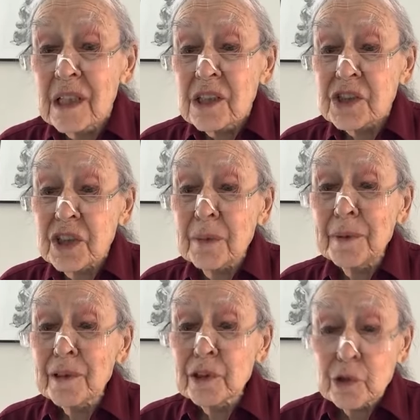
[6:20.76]
She'd
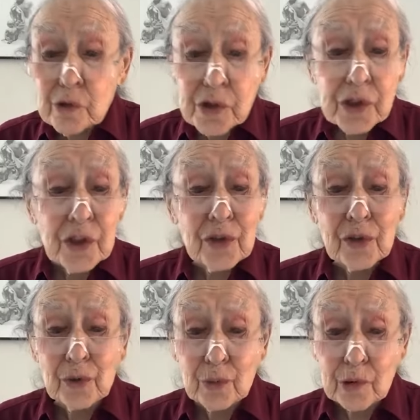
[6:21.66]
been losing
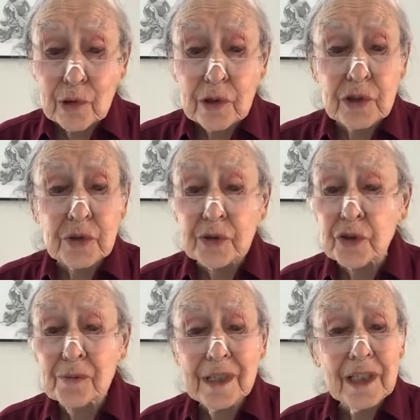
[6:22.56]
her words,
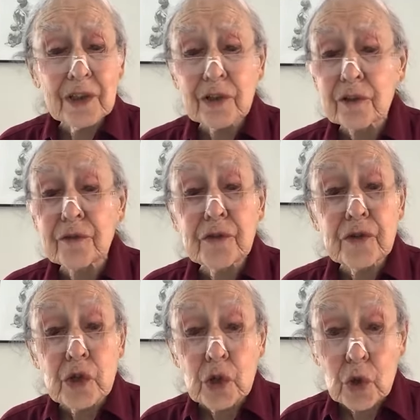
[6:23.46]
which made her
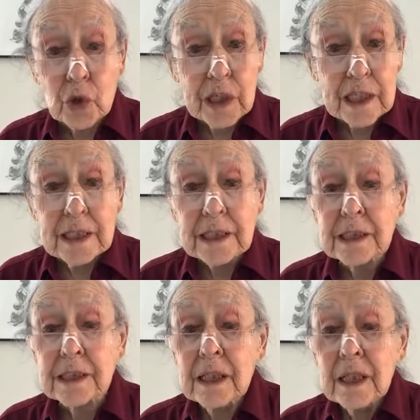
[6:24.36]

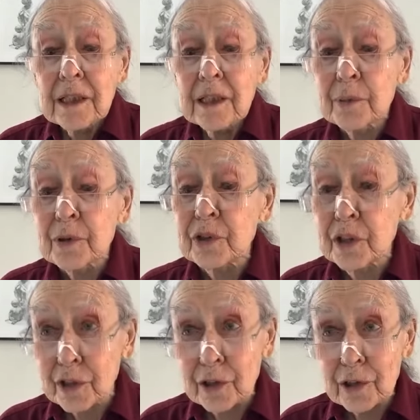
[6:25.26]
furious. In
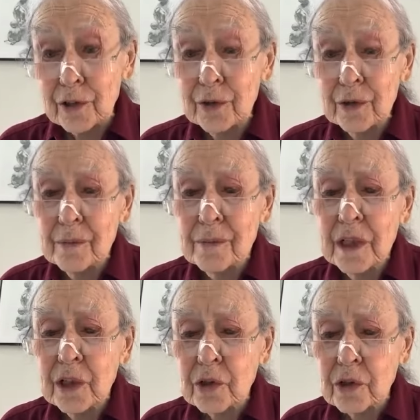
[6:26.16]
particular, it
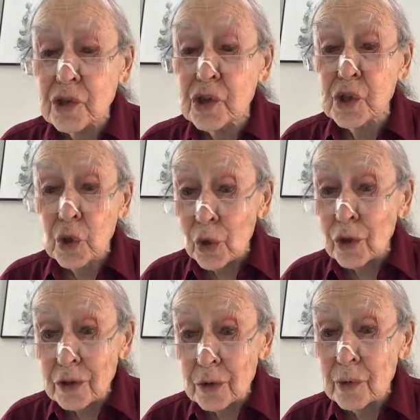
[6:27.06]
made her short
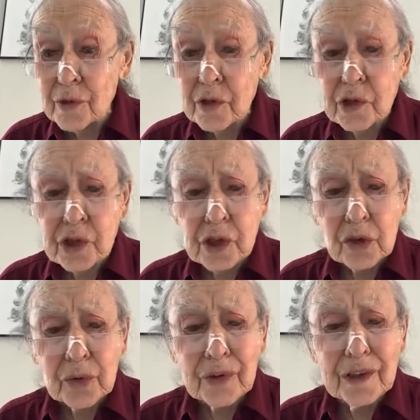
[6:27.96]
with her
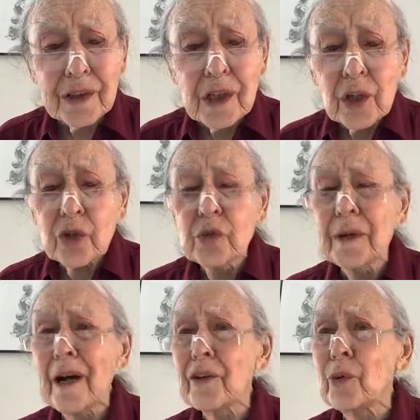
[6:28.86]
children, who,
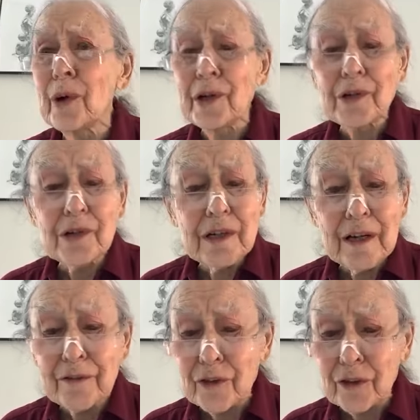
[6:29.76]
by the way,
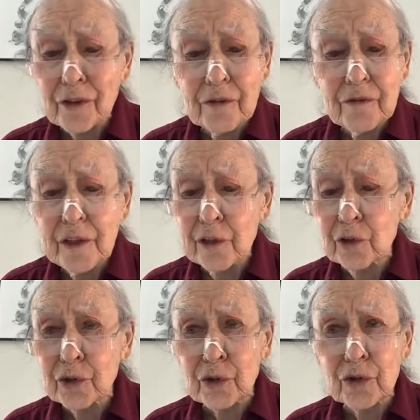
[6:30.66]
never
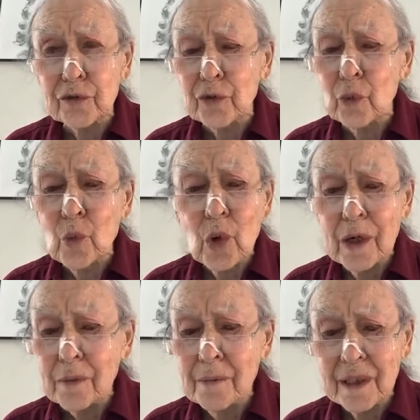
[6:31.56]
failed her for
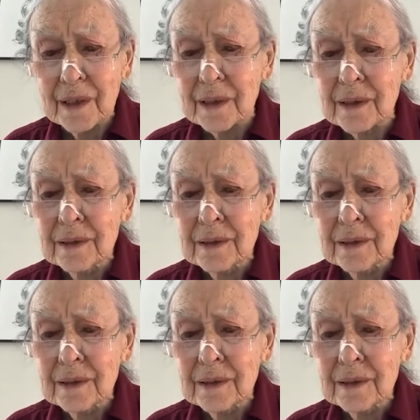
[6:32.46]
one minute